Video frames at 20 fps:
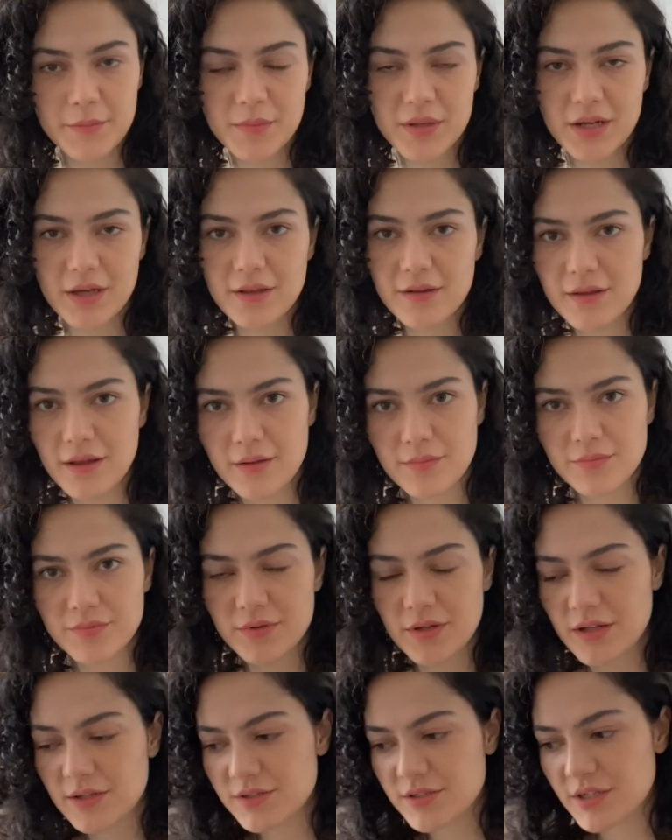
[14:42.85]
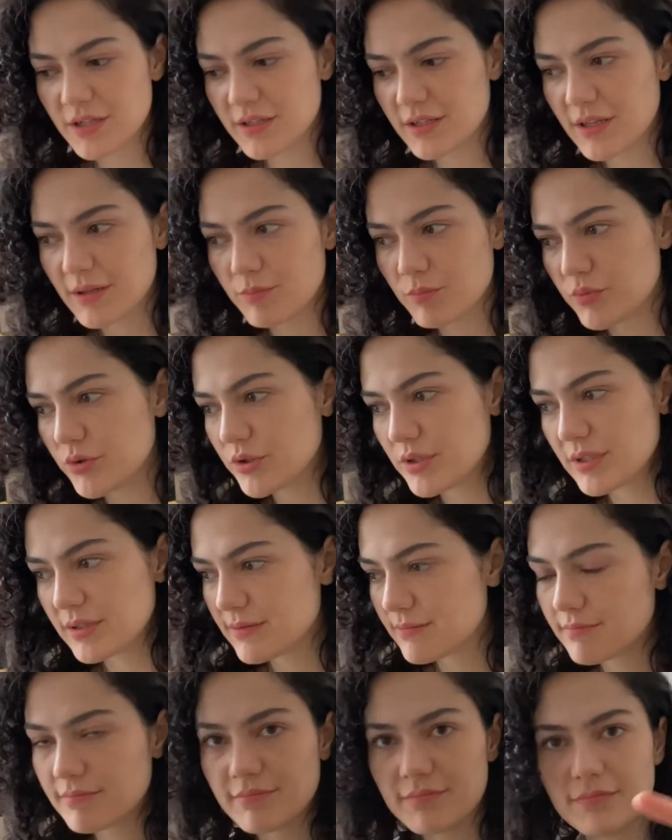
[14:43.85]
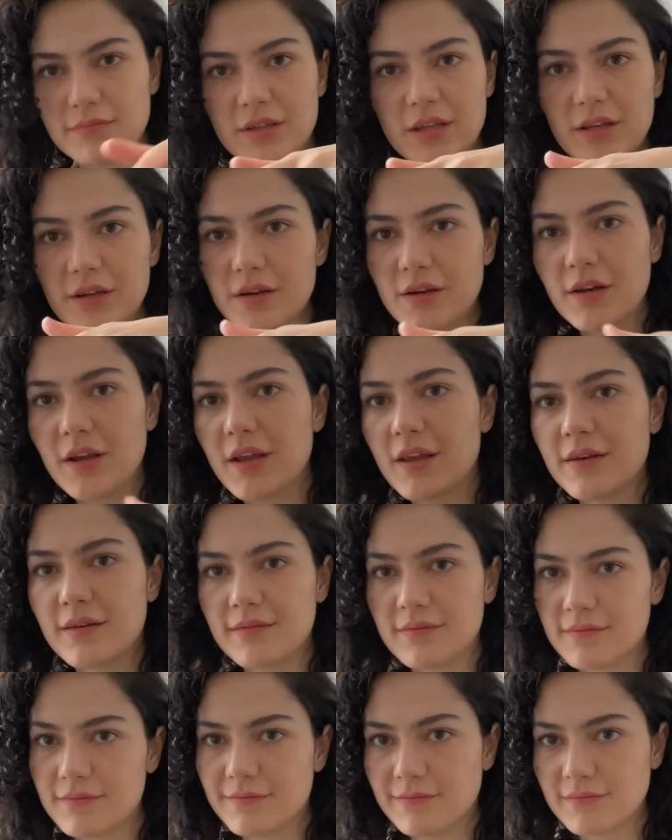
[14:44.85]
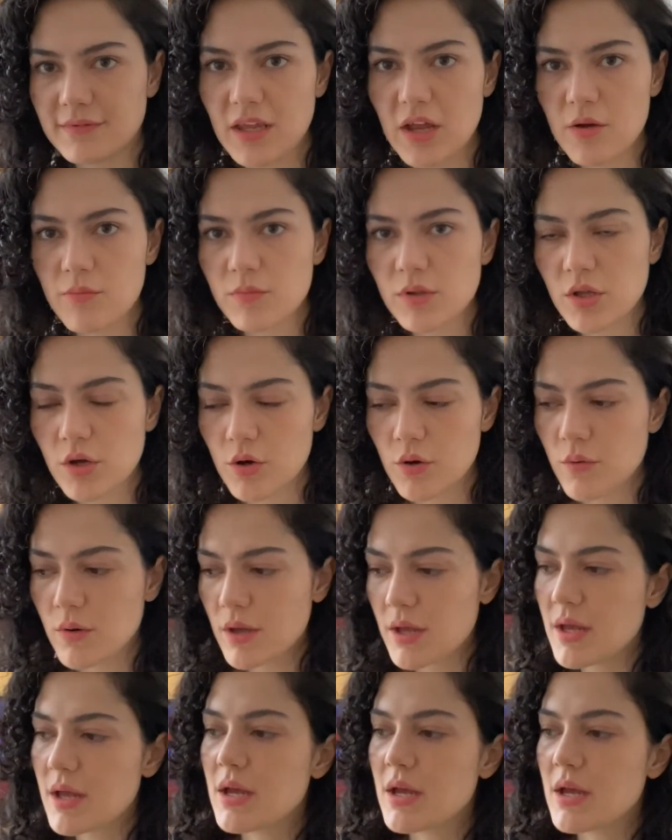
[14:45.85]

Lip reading: but I'll check it and put it here and down below.